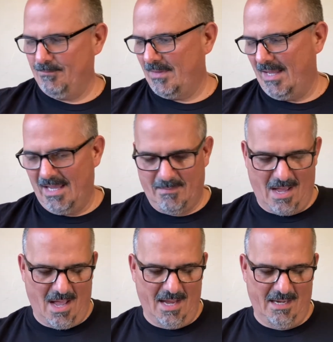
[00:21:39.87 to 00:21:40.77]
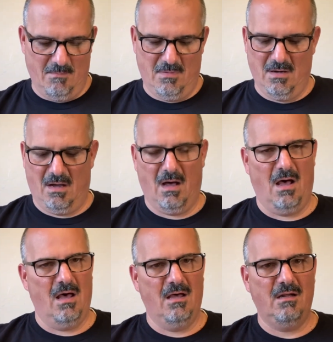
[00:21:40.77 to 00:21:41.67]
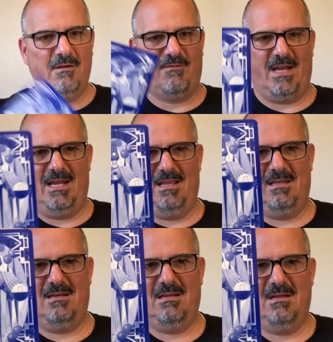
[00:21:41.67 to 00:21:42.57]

I am not a fan